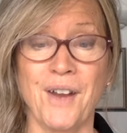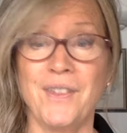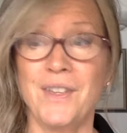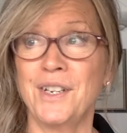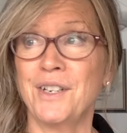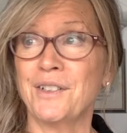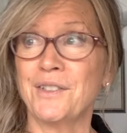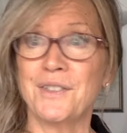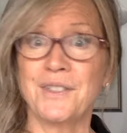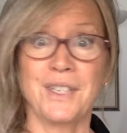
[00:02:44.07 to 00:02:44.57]
and
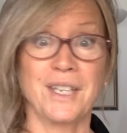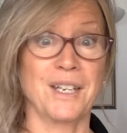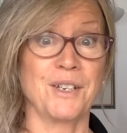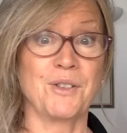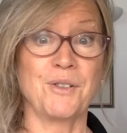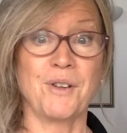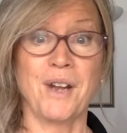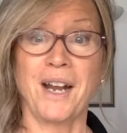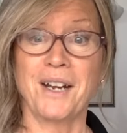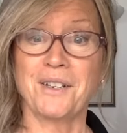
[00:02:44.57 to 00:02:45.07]
then you'll see a
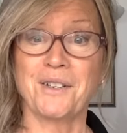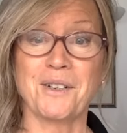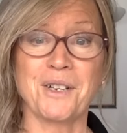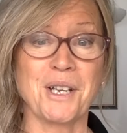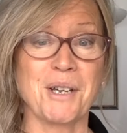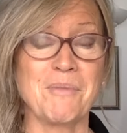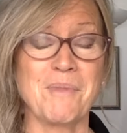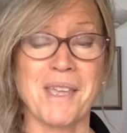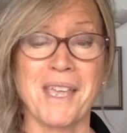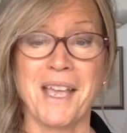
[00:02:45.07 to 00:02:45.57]
tractor
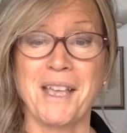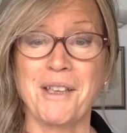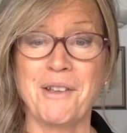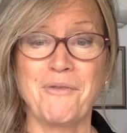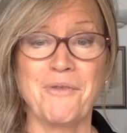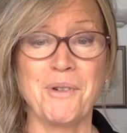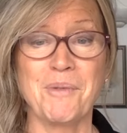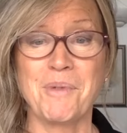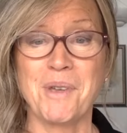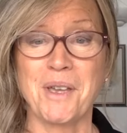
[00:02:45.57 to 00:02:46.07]
coming at you
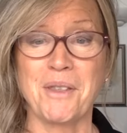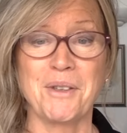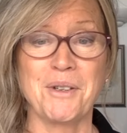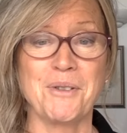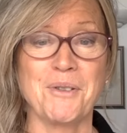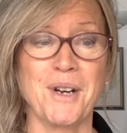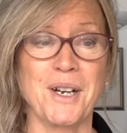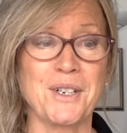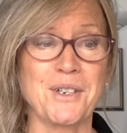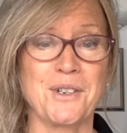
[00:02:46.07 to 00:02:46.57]
from the other
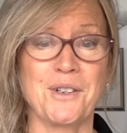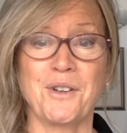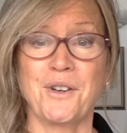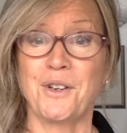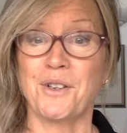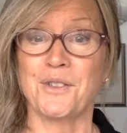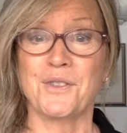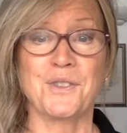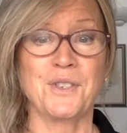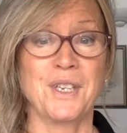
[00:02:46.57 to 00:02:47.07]
direction, or
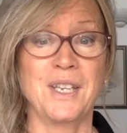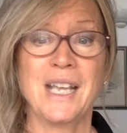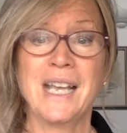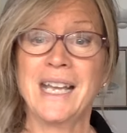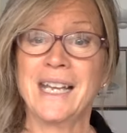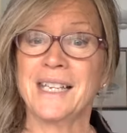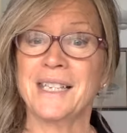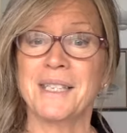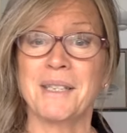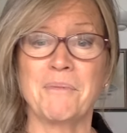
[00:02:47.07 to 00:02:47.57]
you'll see
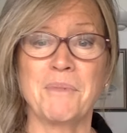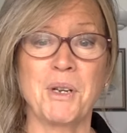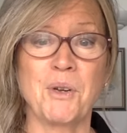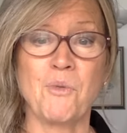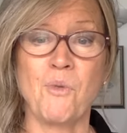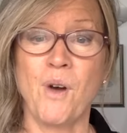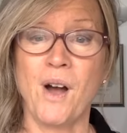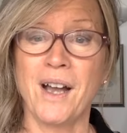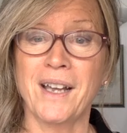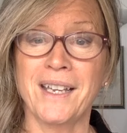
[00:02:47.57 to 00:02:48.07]
somebody
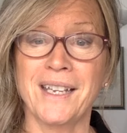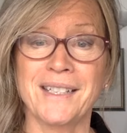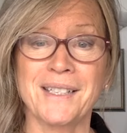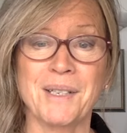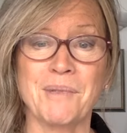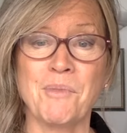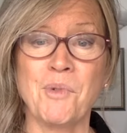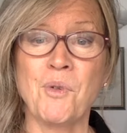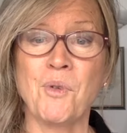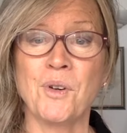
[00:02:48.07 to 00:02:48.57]
walking
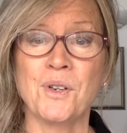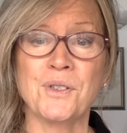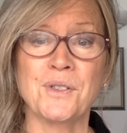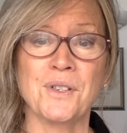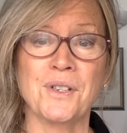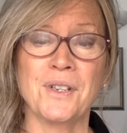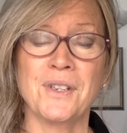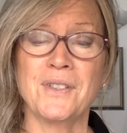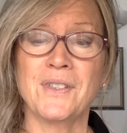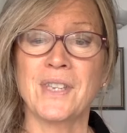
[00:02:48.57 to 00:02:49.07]
some
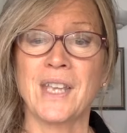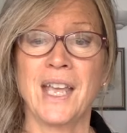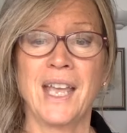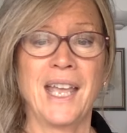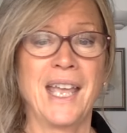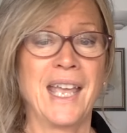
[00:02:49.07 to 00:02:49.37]
horses.